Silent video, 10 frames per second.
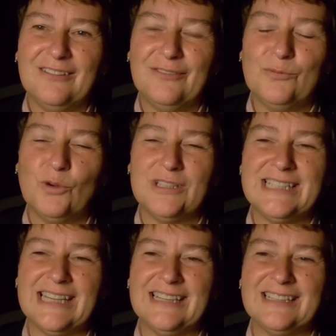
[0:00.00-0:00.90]
from
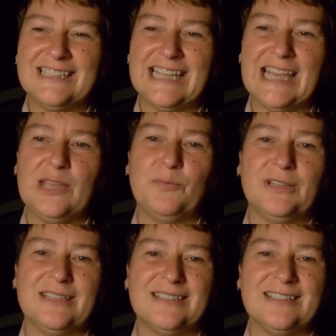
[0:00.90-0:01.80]
wanting to keep
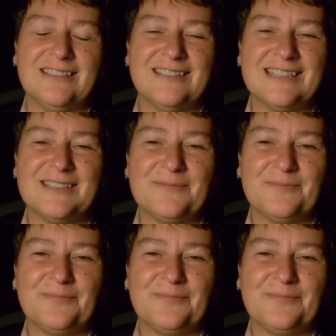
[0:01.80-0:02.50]
a distance.